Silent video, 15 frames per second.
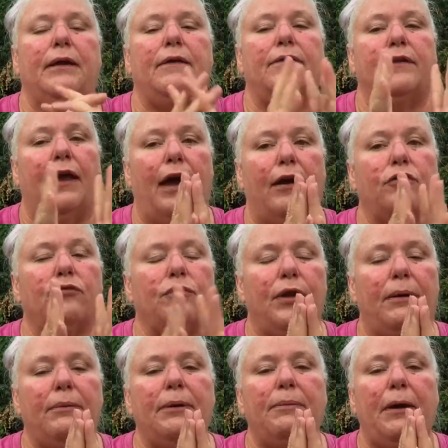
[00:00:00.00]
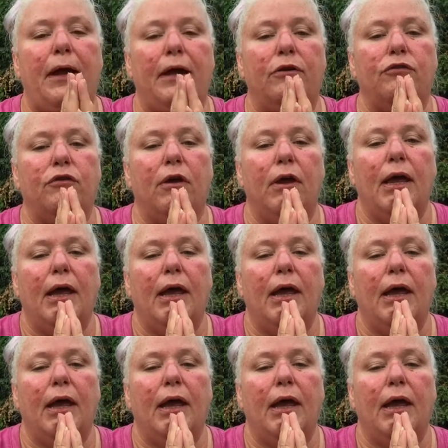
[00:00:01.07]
is the actual name of the page.